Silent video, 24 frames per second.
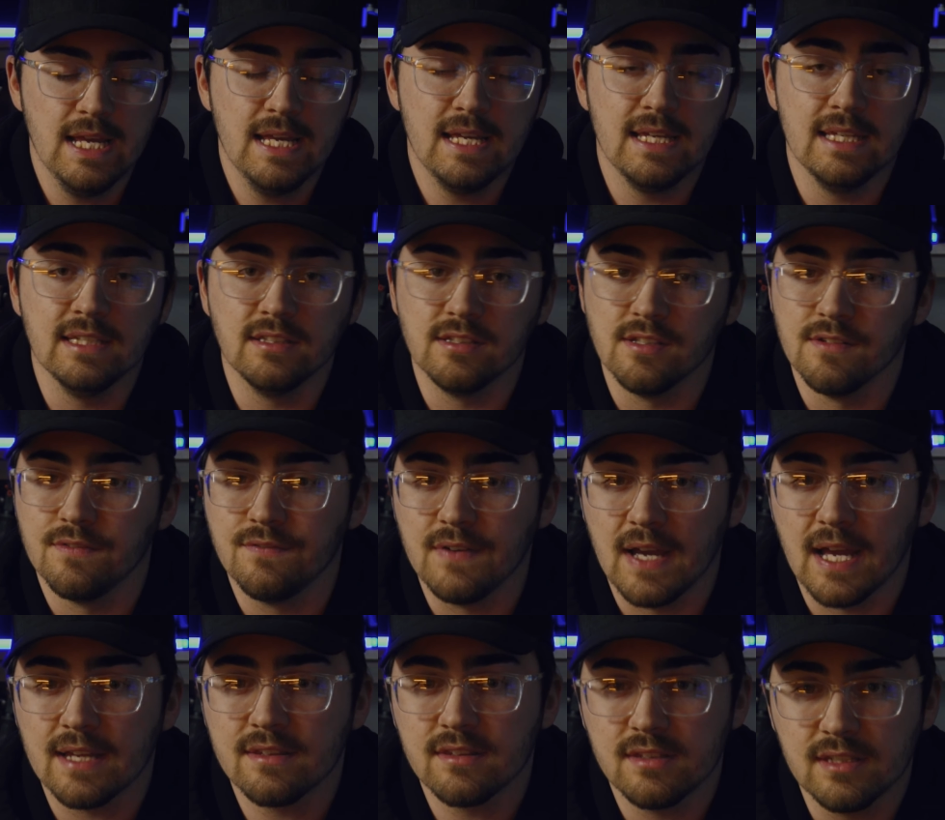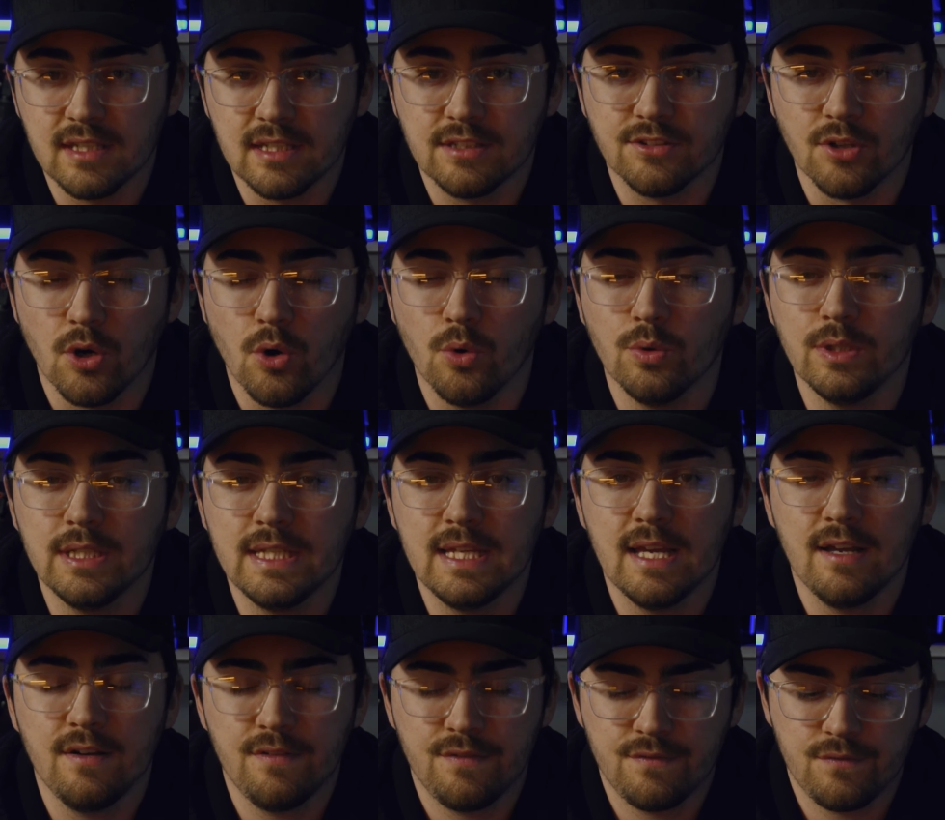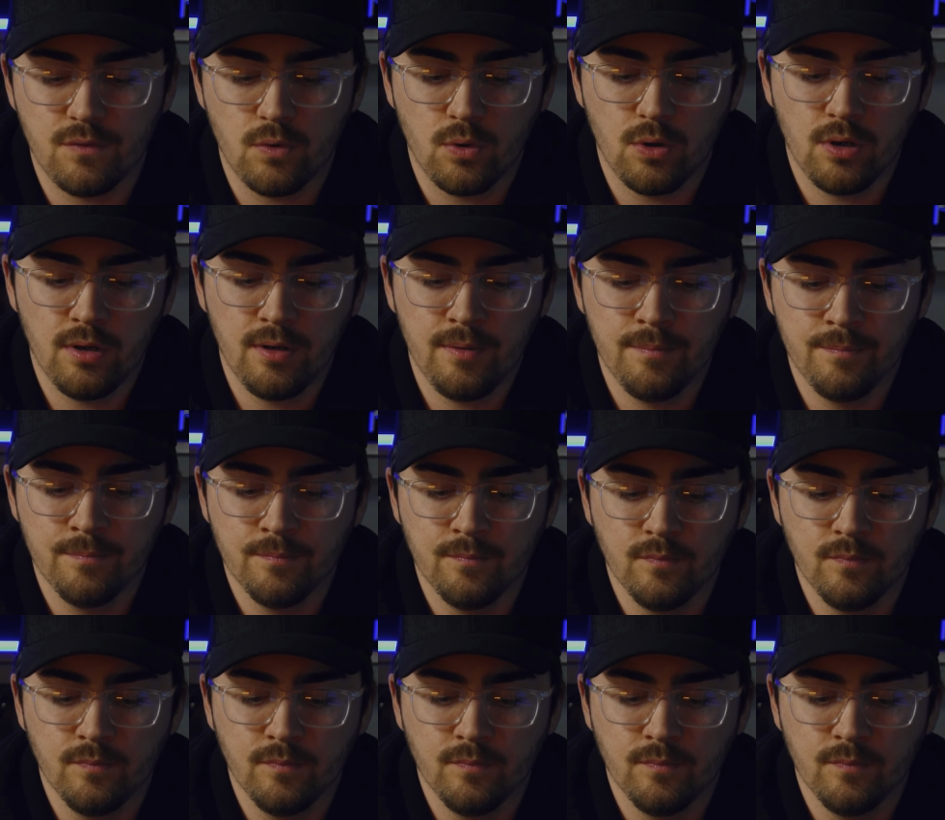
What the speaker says: is the fact that it's only f4.